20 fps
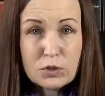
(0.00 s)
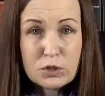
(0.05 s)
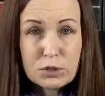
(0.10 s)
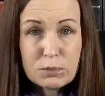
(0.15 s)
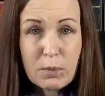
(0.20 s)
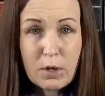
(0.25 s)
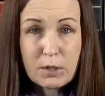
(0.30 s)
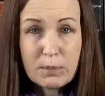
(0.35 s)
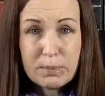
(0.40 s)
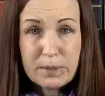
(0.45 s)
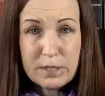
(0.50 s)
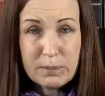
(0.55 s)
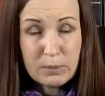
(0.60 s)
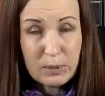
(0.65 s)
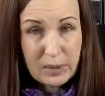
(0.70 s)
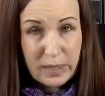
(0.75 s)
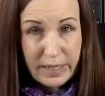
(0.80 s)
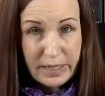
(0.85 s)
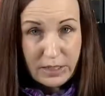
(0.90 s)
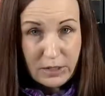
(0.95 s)
smart
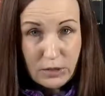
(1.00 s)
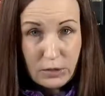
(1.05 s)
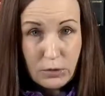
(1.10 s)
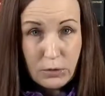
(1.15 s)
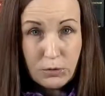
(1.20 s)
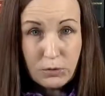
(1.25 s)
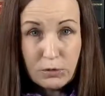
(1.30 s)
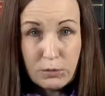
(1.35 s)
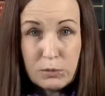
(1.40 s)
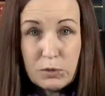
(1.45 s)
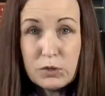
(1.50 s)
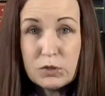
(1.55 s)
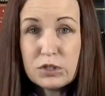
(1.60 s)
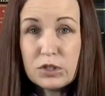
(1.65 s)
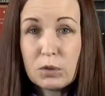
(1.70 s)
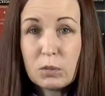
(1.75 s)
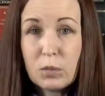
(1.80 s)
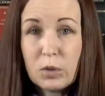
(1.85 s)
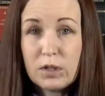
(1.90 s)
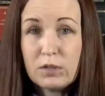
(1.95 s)
people like you from
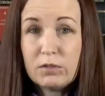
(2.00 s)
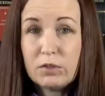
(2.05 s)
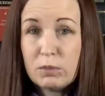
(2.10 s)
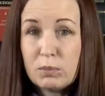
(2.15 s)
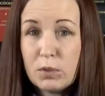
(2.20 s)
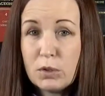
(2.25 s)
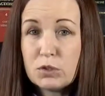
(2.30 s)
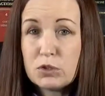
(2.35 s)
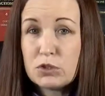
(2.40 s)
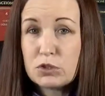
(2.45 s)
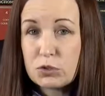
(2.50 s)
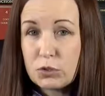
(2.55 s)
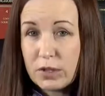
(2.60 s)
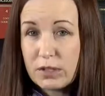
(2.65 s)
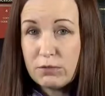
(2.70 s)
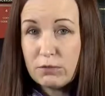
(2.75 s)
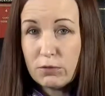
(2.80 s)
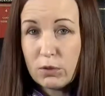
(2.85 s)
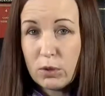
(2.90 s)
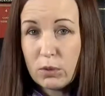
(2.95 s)
using one of the most
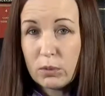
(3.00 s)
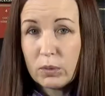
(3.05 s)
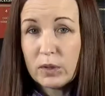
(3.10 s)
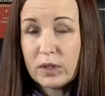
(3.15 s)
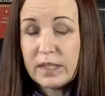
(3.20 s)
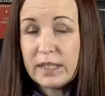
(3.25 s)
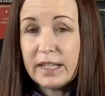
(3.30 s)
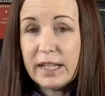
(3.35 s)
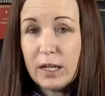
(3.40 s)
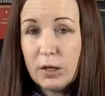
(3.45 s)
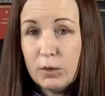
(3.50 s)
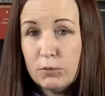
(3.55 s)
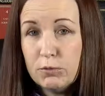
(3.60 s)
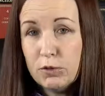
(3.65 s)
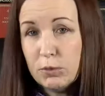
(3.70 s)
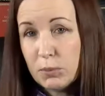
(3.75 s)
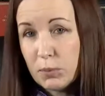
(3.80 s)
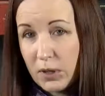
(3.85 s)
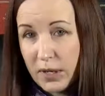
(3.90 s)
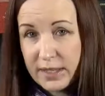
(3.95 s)
straightforward and
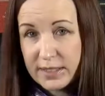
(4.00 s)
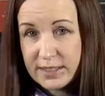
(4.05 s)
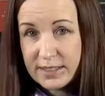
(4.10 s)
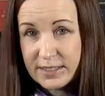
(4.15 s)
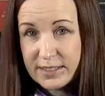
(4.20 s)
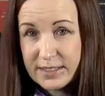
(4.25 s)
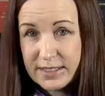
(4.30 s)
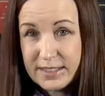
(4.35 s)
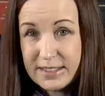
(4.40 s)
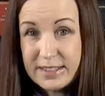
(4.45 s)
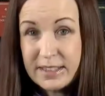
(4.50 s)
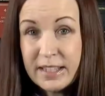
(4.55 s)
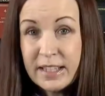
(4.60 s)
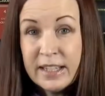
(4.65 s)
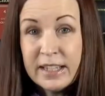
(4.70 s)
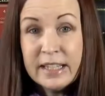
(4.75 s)
helpful processes